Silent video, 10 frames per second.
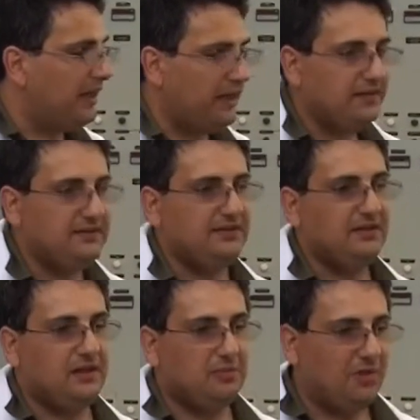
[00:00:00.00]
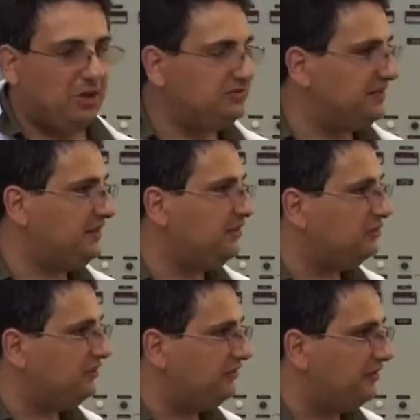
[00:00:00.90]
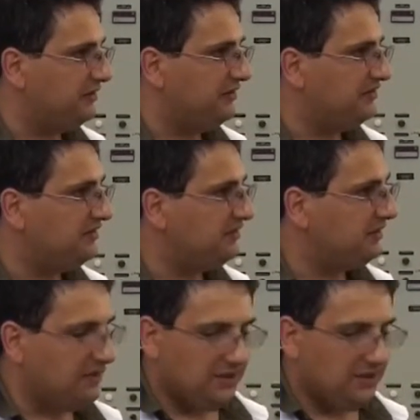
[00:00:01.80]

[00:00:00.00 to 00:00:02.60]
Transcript: and mounted into the furnace.